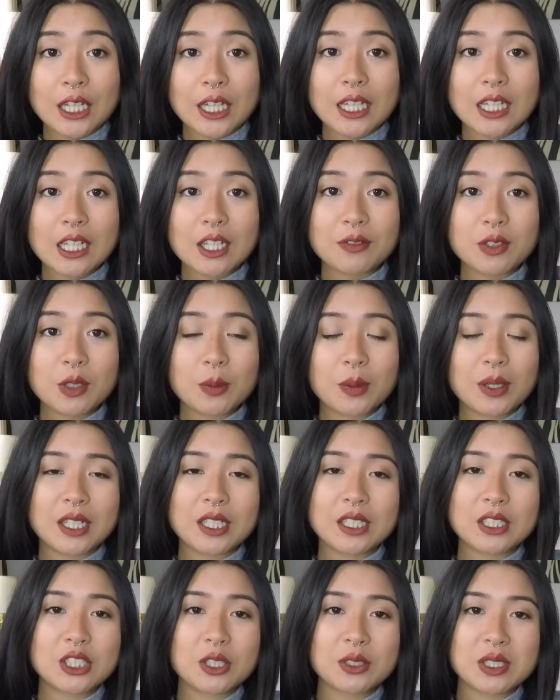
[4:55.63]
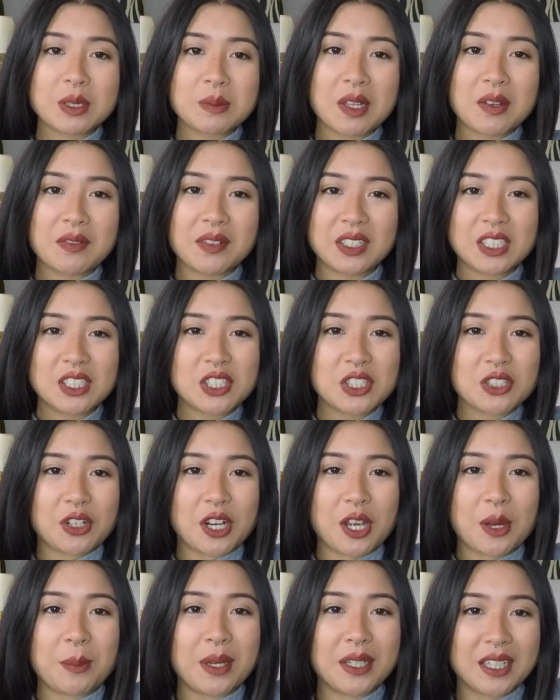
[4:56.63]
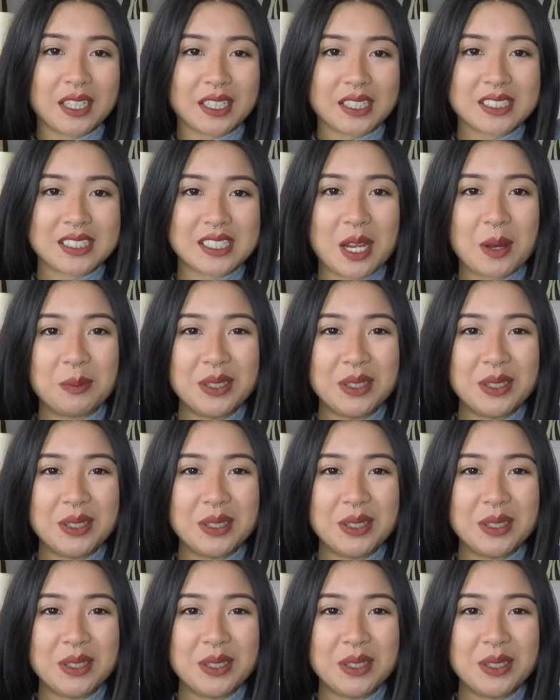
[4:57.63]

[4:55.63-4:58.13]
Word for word: And if you want to show some love on Instagram, my link is down